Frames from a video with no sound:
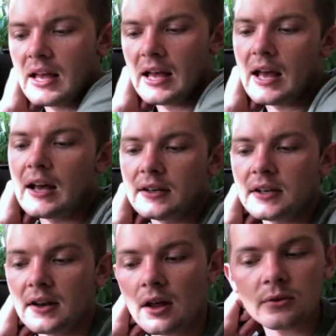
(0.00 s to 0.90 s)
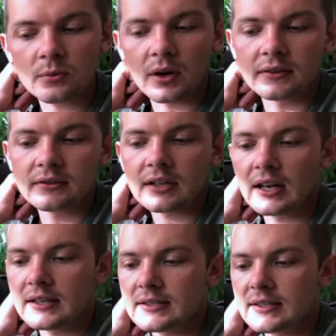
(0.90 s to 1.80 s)
And another one
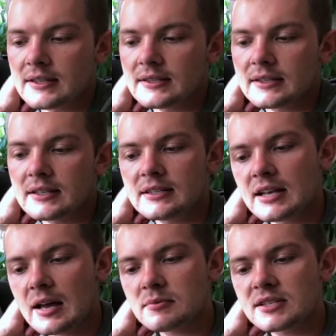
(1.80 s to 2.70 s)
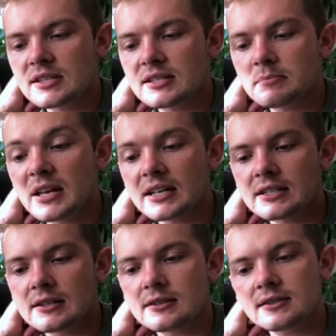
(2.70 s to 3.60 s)
is the Scindapsus
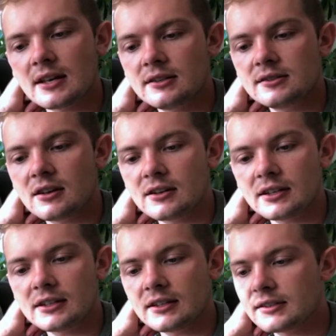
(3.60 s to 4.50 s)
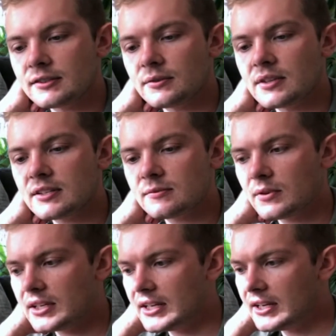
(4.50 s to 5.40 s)
pictus exotica. So this
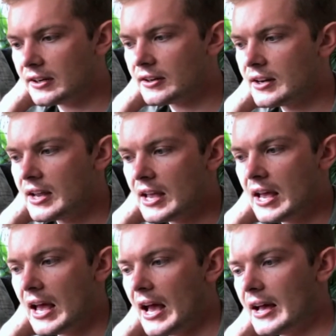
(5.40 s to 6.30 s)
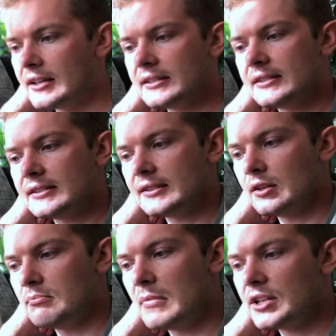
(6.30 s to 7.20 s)
one here has
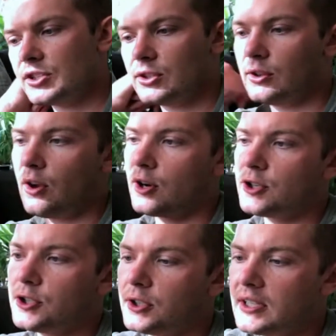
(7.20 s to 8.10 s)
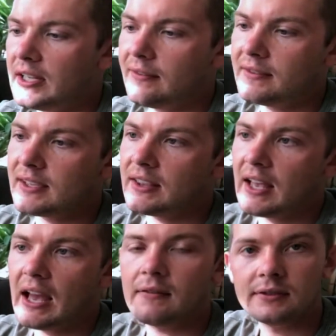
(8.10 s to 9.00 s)
much larger leaves and they
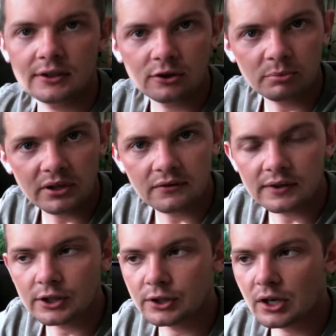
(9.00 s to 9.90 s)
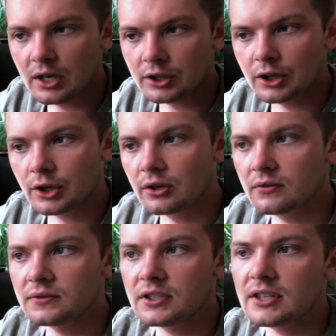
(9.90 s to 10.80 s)
have a little bit of a curve to